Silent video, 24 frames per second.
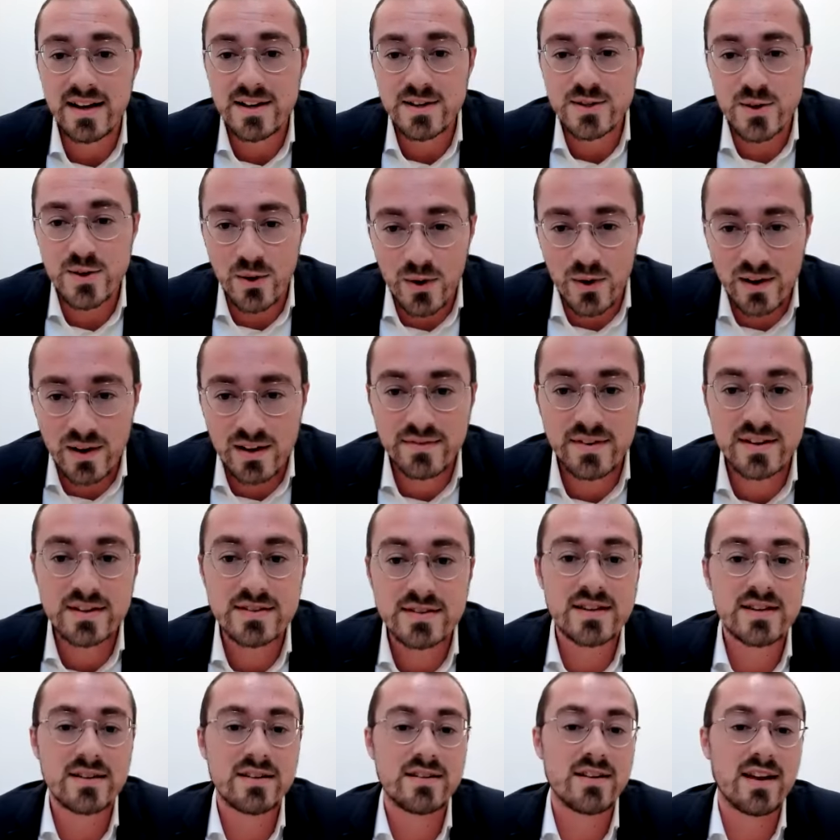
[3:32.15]
So all of us
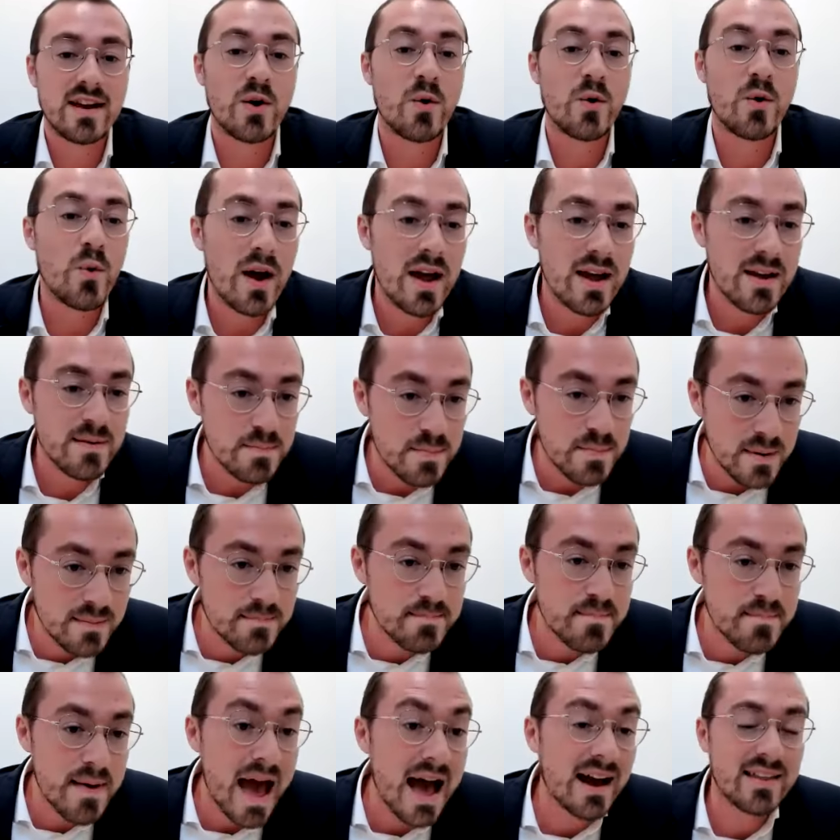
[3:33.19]
can, in a way, be
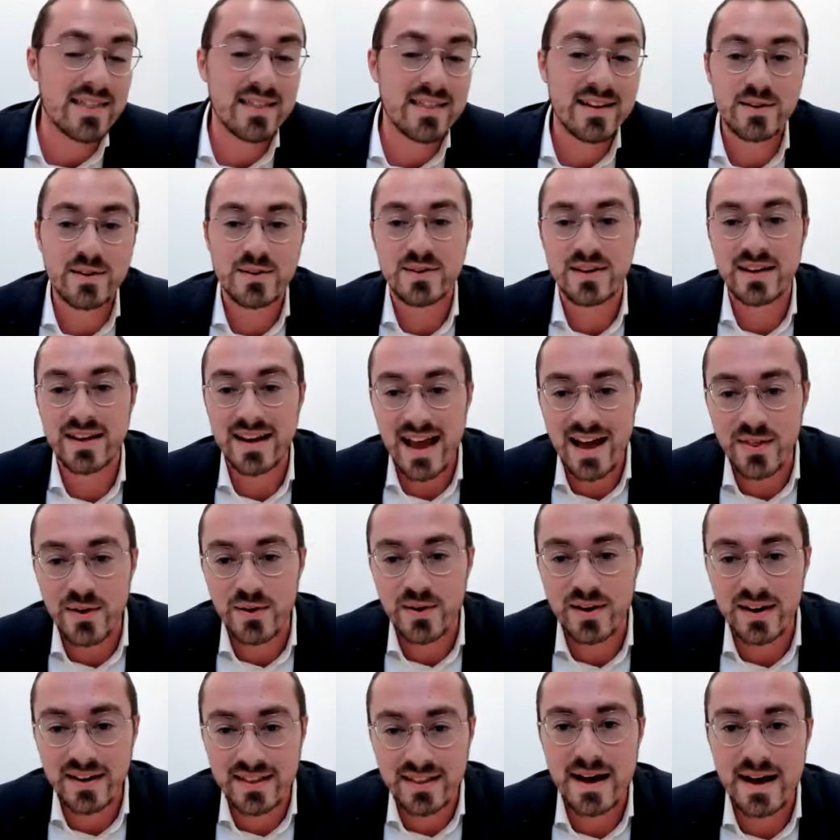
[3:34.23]
back there
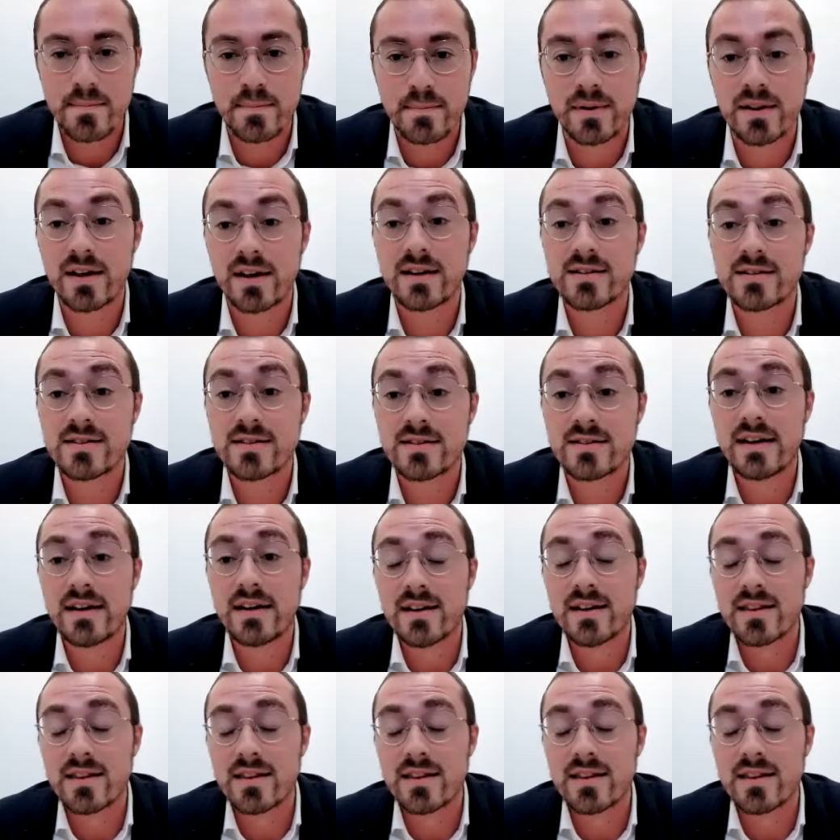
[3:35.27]
together in that place.